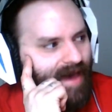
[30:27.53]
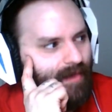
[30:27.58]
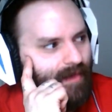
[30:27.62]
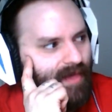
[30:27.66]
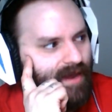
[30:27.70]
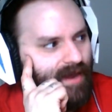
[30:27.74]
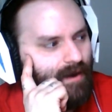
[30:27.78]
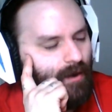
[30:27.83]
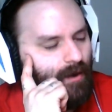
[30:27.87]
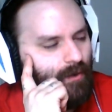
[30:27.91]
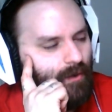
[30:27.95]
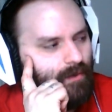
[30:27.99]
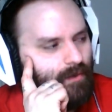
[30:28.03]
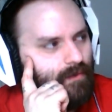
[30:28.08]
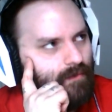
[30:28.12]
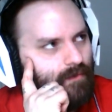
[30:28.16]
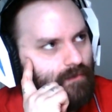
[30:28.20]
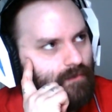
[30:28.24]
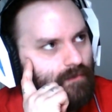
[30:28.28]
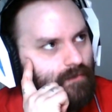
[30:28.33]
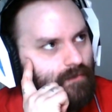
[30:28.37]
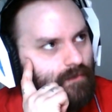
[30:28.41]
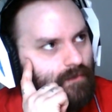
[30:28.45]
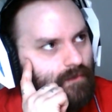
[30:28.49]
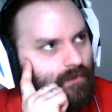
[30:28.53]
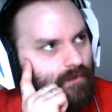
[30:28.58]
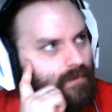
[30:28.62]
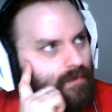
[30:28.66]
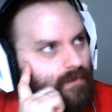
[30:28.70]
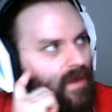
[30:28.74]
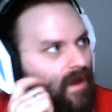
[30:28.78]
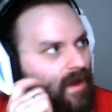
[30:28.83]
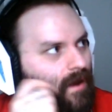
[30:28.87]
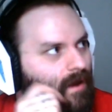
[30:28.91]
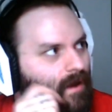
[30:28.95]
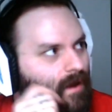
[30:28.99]
they don't.
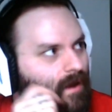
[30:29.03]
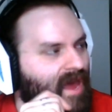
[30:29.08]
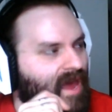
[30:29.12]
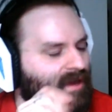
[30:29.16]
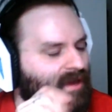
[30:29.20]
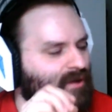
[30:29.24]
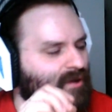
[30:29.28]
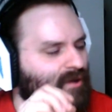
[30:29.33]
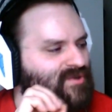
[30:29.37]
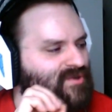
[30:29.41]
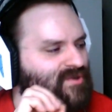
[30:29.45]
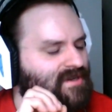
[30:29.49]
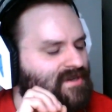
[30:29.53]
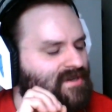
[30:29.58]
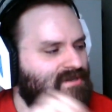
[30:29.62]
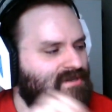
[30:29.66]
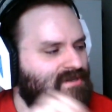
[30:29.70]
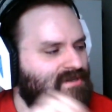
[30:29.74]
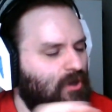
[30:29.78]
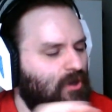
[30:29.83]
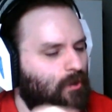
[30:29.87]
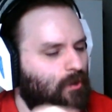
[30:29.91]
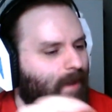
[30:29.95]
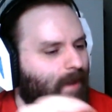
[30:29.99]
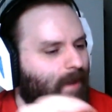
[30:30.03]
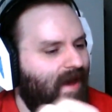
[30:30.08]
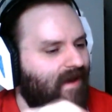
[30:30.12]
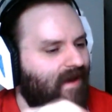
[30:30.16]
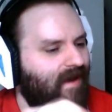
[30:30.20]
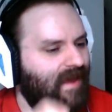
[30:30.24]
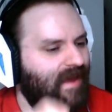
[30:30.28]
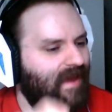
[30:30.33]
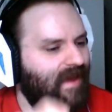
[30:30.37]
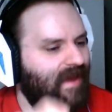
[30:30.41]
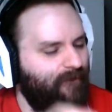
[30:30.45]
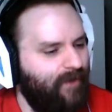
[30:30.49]
It uses certain back
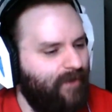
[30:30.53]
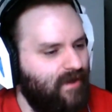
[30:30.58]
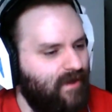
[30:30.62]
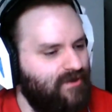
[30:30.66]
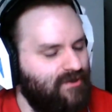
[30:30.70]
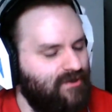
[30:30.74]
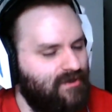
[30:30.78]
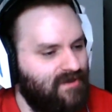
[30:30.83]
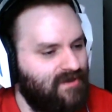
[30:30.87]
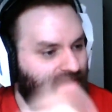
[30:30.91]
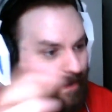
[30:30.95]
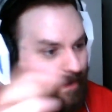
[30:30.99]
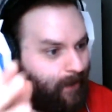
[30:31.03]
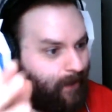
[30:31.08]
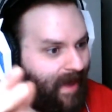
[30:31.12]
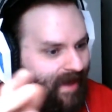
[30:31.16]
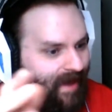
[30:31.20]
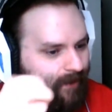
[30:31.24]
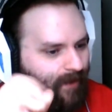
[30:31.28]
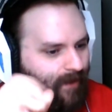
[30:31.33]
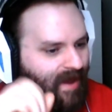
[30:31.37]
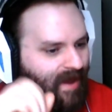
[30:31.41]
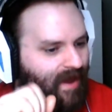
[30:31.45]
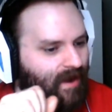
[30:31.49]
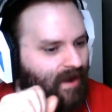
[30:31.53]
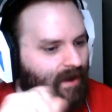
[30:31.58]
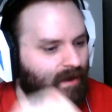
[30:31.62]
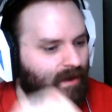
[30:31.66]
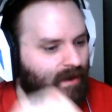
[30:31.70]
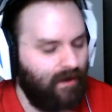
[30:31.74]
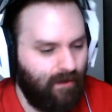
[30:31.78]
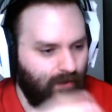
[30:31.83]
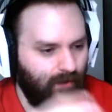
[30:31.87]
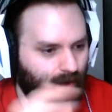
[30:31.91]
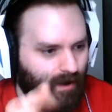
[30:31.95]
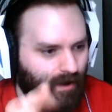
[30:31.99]
end features like Pacman
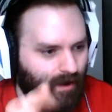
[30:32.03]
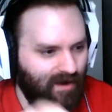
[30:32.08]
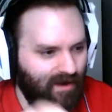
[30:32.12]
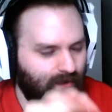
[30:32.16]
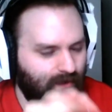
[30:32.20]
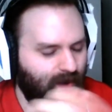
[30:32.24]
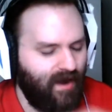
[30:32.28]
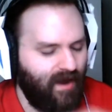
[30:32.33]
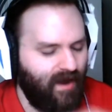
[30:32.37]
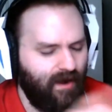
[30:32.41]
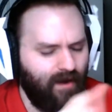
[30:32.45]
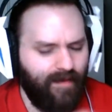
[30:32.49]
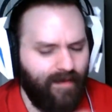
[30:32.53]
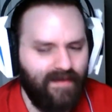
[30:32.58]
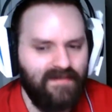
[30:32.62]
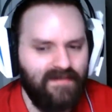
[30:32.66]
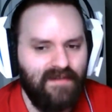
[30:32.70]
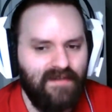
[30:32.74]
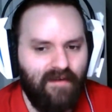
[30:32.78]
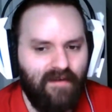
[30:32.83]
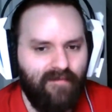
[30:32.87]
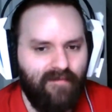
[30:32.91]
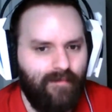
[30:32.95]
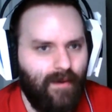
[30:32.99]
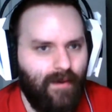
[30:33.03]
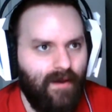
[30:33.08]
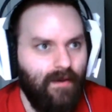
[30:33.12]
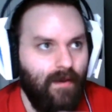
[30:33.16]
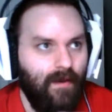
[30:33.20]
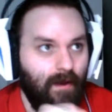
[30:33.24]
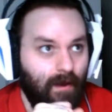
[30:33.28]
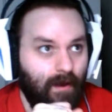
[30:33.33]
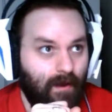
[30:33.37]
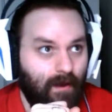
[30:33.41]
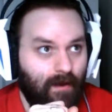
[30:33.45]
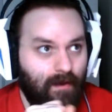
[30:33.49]
and Octopi and all that stuff, but
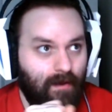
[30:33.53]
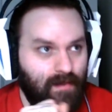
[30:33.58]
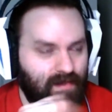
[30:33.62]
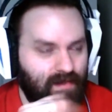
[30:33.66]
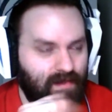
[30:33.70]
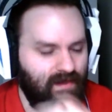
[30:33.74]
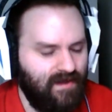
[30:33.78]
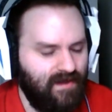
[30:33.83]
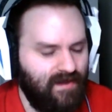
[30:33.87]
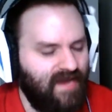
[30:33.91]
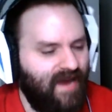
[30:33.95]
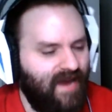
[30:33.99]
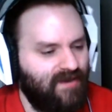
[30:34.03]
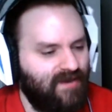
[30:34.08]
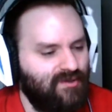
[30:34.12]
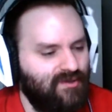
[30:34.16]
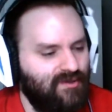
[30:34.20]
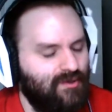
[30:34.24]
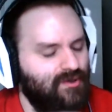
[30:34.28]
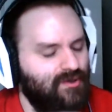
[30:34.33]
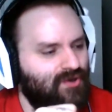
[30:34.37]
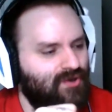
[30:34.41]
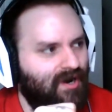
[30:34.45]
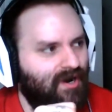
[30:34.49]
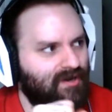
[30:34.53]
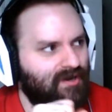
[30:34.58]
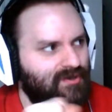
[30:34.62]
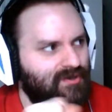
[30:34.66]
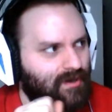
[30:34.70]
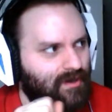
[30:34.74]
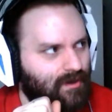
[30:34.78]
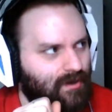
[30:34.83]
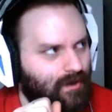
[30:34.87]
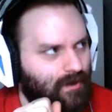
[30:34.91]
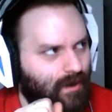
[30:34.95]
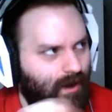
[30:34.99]
this actual
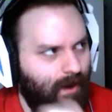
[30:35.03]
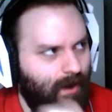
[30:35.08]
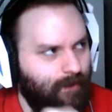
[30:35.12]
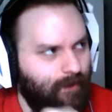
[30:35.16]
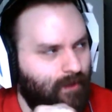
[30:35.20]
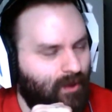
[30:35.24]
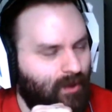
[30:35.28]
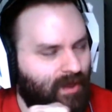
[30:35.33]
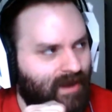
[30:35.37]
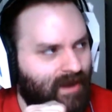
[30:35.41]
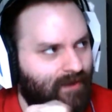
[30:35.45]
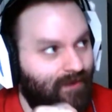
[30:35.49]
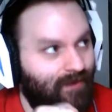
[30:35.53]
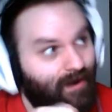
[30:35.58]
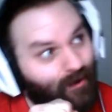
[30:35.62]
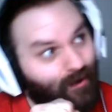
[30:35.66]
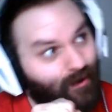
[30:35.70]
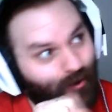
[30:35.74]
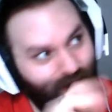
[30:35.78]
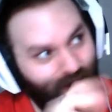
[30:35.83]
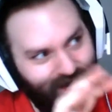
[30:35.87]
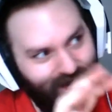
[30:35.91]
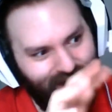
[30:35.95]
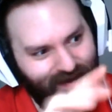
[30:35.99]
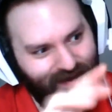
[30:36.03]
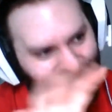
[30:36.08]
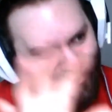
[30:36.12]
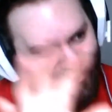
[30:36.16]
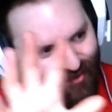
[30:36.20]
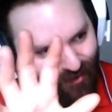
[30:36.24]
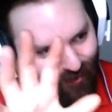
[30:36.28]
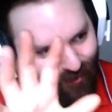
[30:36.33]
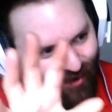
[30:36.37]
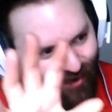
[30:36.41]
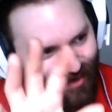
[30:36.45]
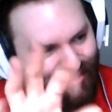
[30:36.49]
structure, I believe, according to
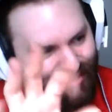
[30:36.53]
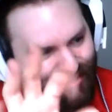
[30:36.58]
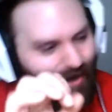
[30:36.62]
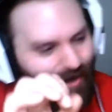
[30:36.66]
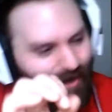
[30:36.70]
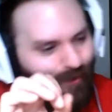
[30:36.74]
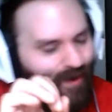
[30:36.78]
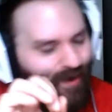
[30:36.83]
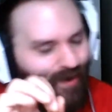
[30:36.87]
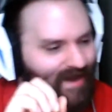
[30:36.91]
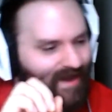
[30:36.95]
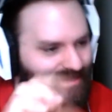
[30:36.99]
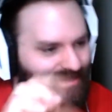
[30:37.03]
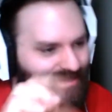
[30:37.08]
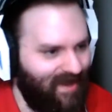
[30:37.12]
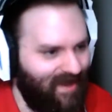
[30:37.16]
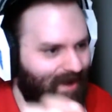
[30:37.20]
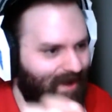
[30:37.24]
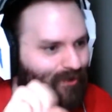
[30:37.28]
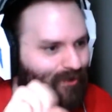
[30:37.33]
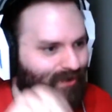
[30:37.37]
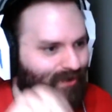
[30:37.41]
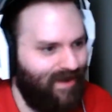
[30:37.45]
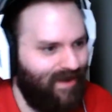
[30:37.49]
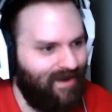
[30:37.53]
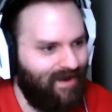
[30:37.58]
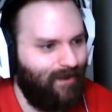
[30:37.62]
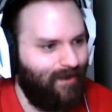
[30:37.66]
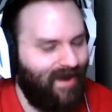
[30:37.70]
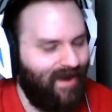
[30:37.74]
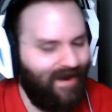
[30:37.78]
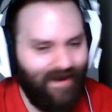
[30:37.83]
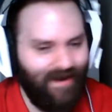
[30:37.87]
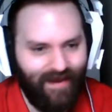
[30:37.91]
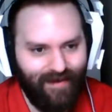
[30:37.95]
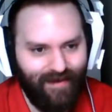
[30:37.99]
DistroWatch anyway, is labeled independent.